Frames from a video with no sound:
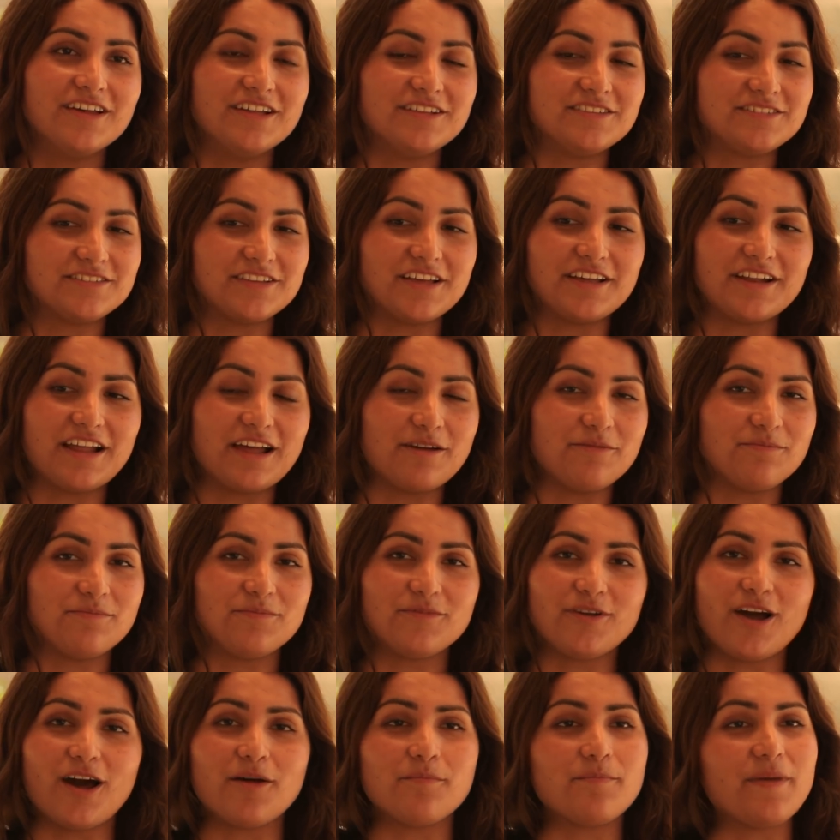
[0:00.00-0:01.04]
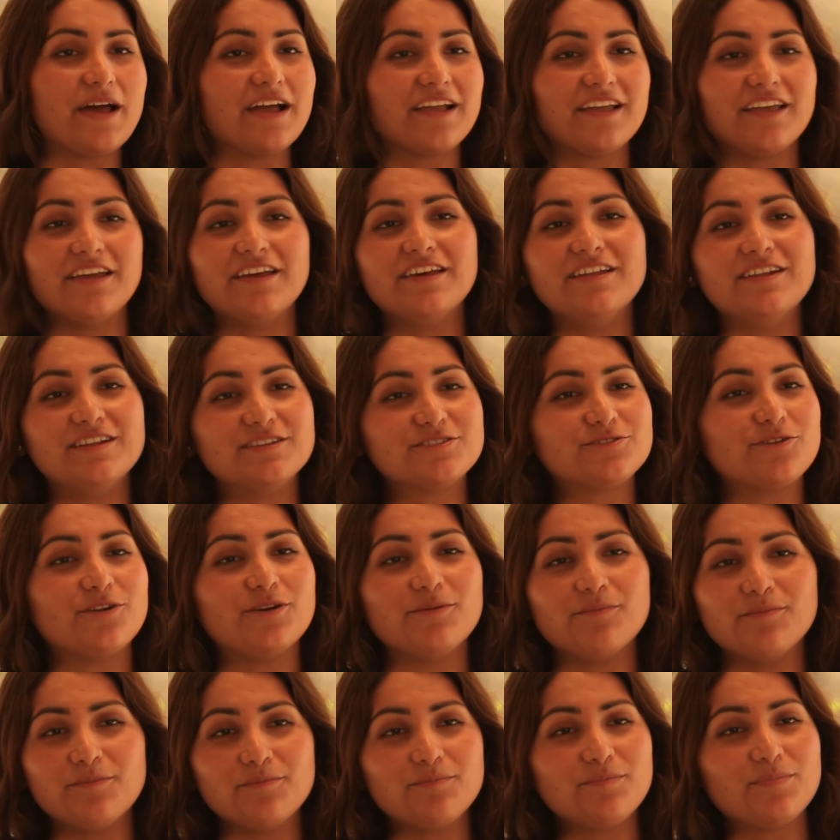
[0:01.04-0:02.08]
Instead, I got back in and
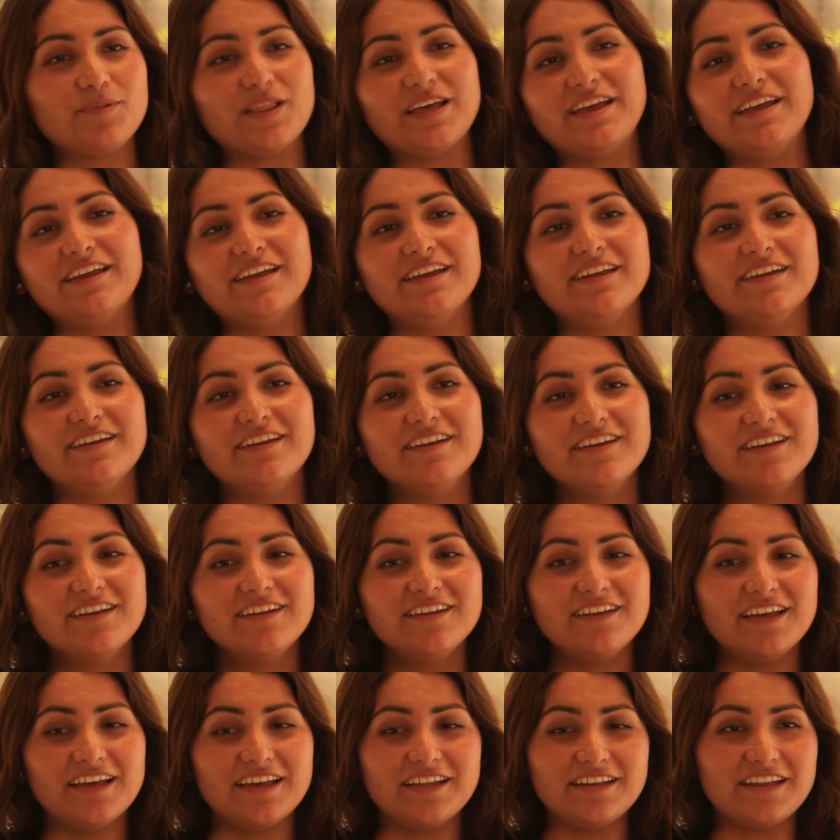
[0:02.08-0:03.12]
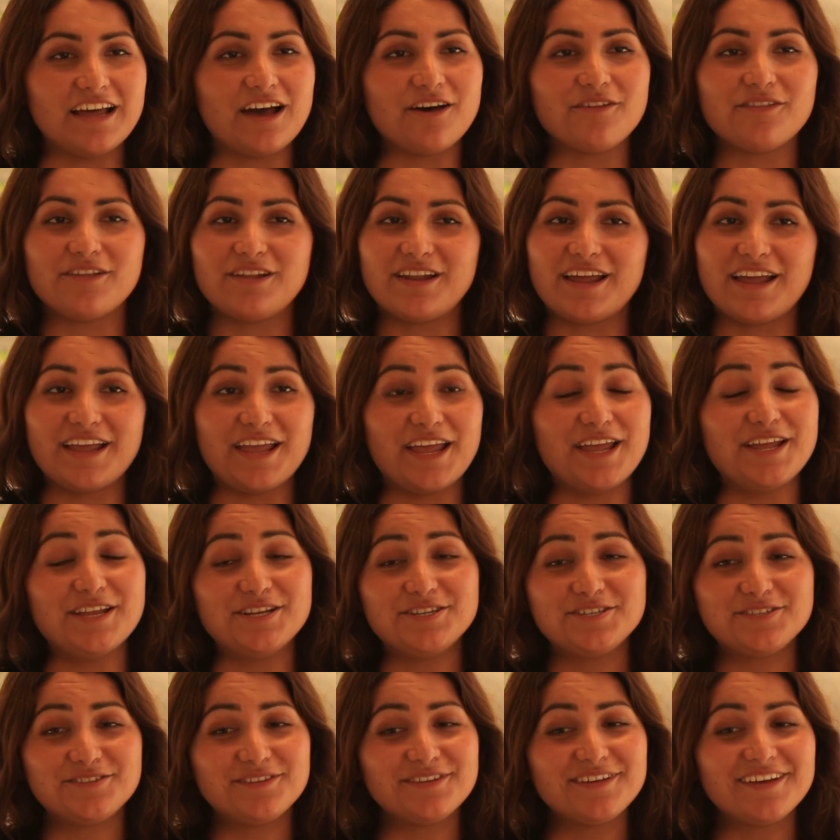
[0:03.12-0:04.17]
started playing. And now that I
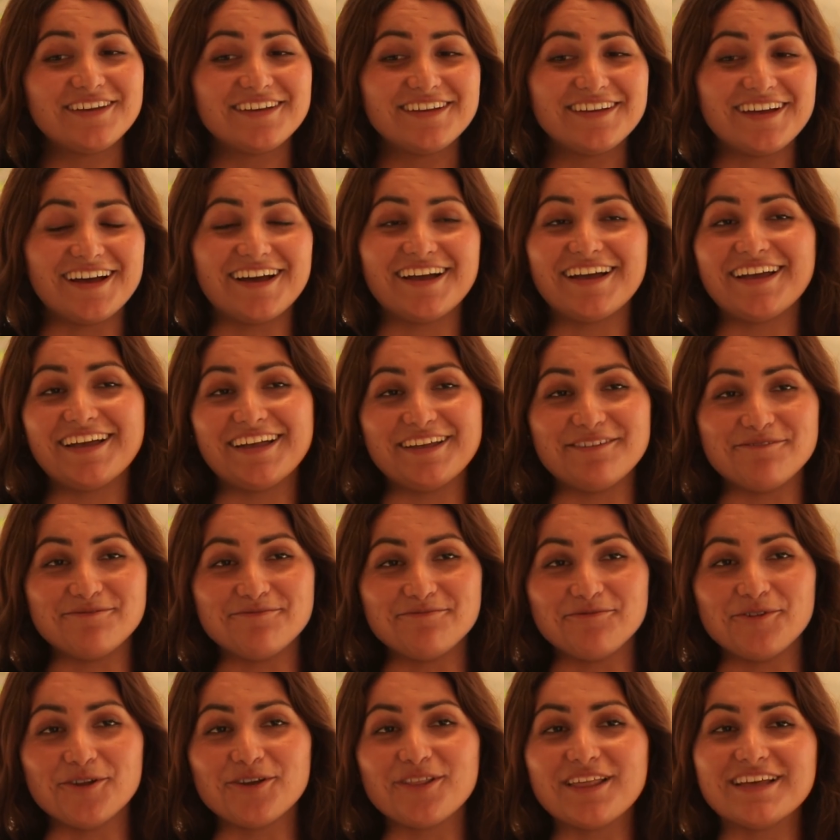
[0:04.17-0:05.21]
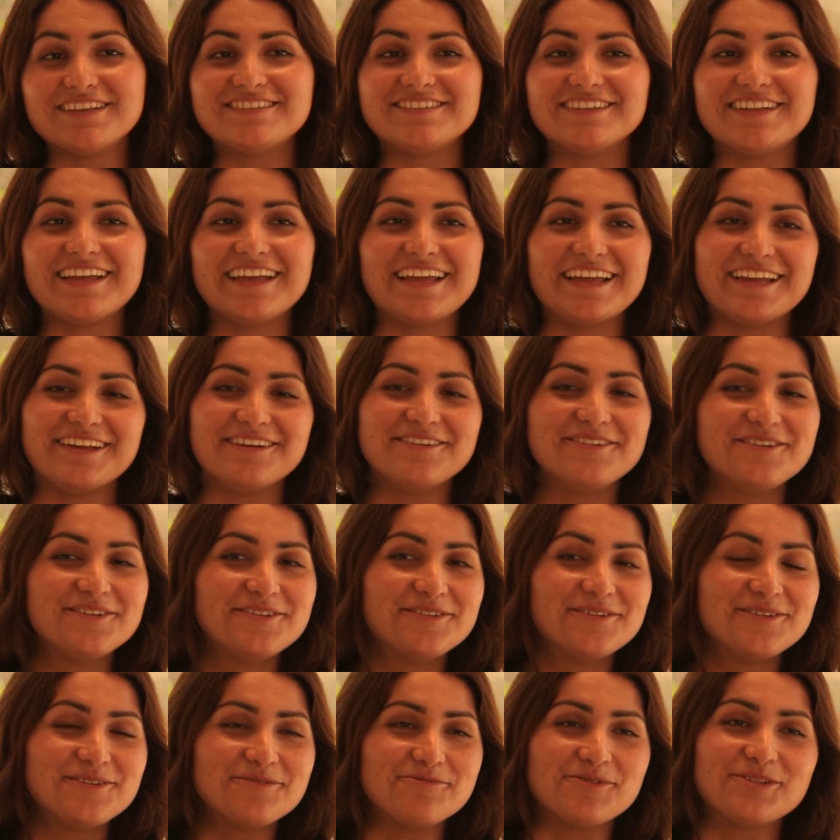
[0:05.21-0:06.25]
aged, I realized that, hey,
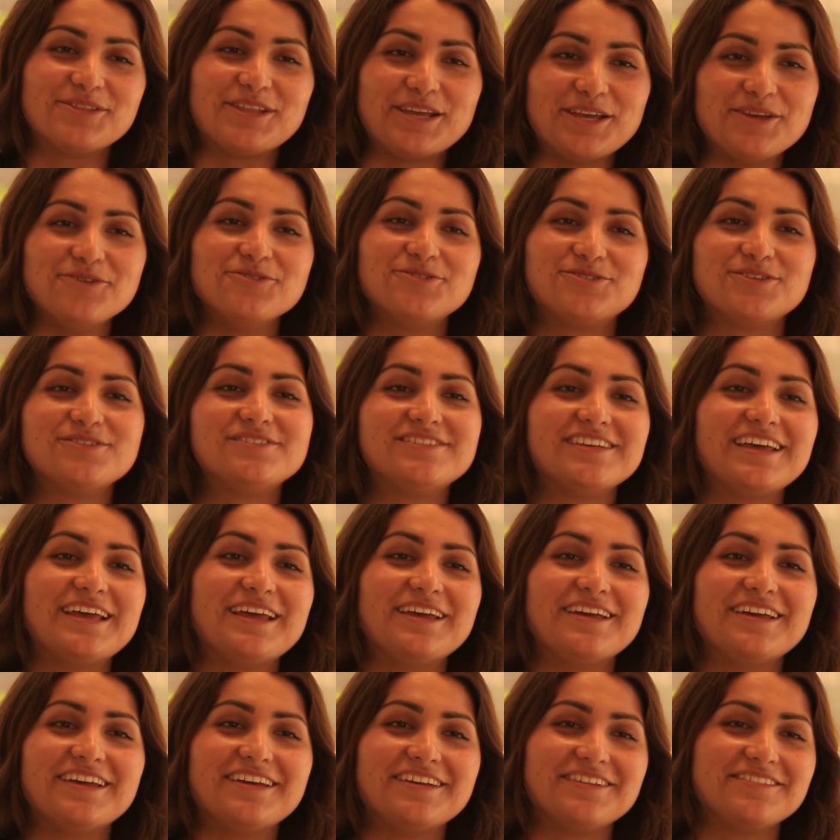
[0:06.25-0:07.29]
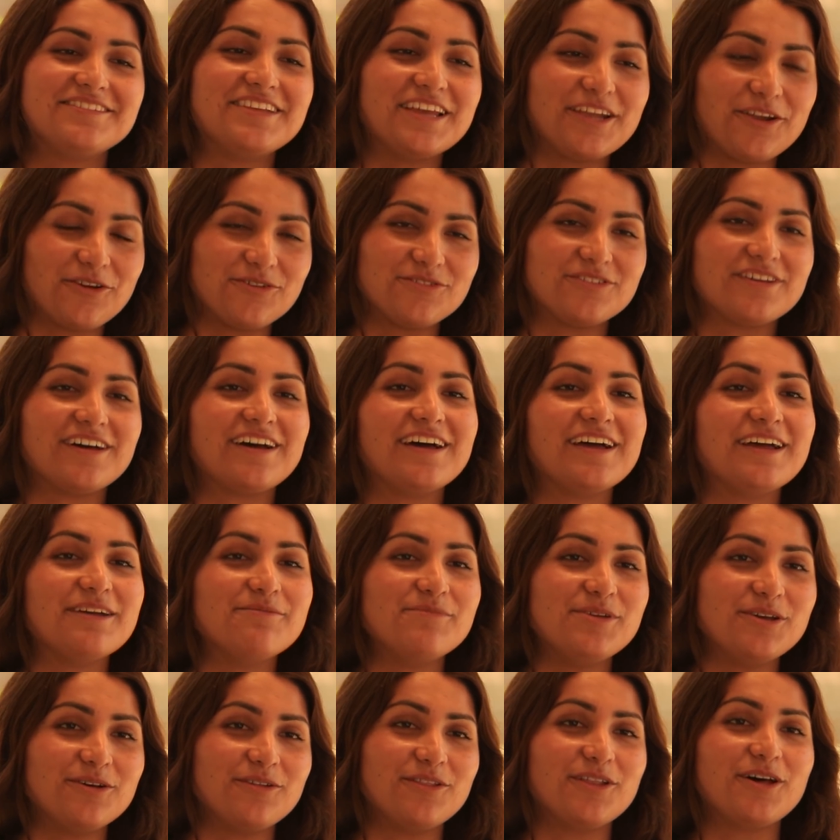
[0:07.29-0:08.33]
what they used to say, take your time,
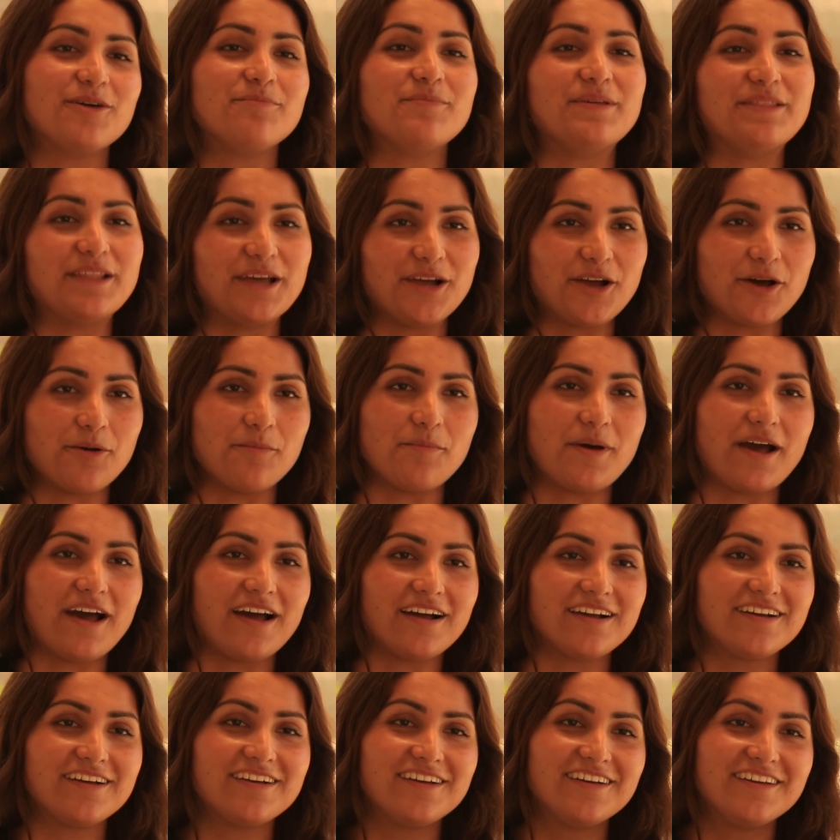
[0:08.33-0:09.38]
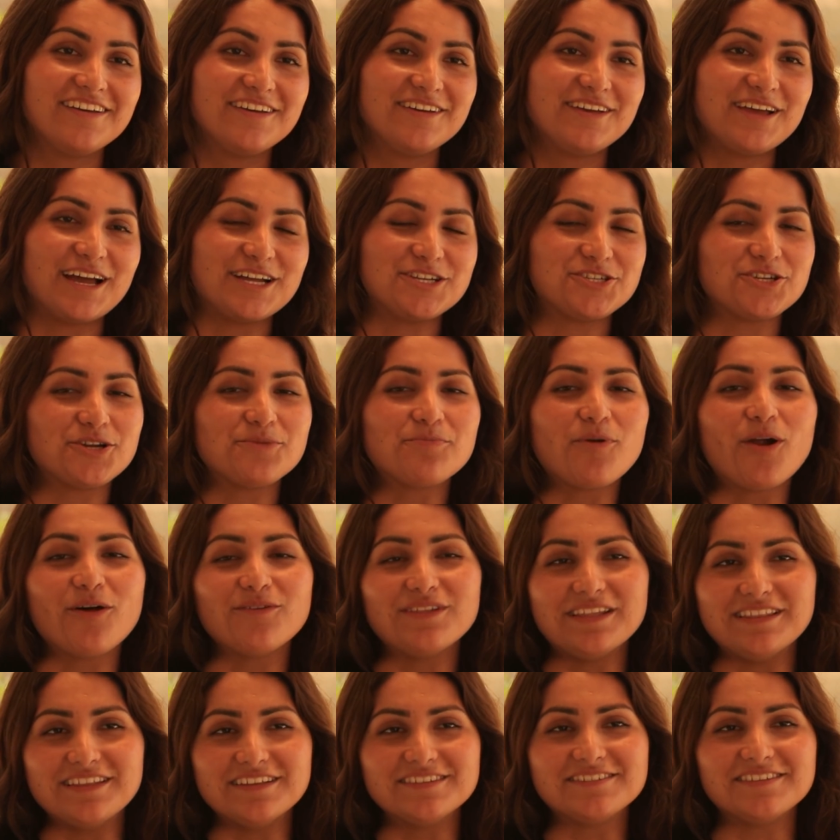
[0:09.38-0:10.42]
heal up, and then come back, I should have
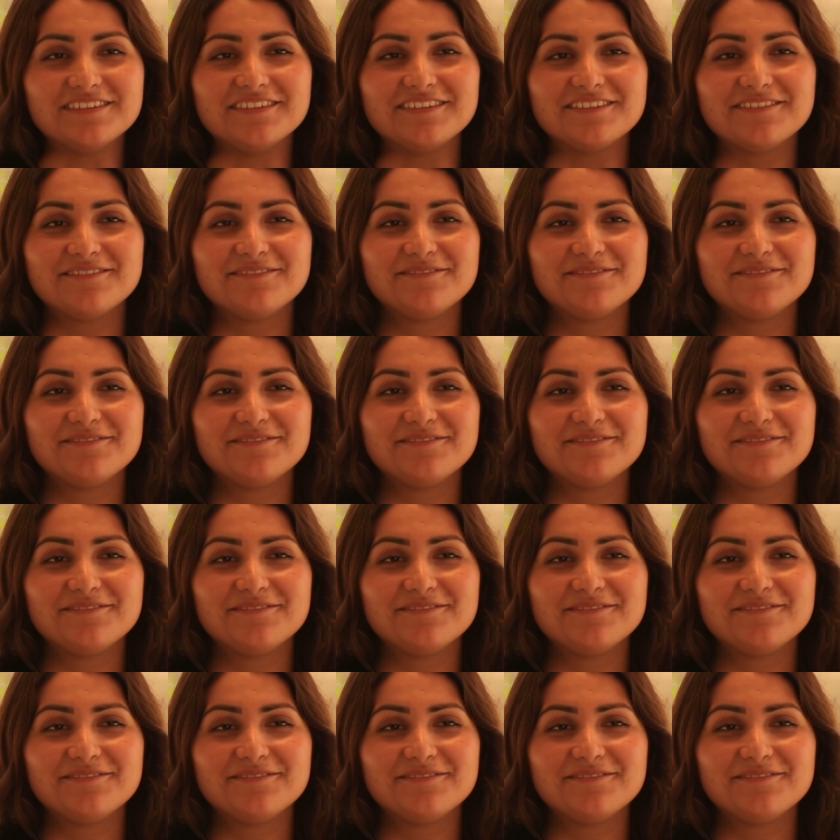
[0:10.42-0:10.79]
probably listened.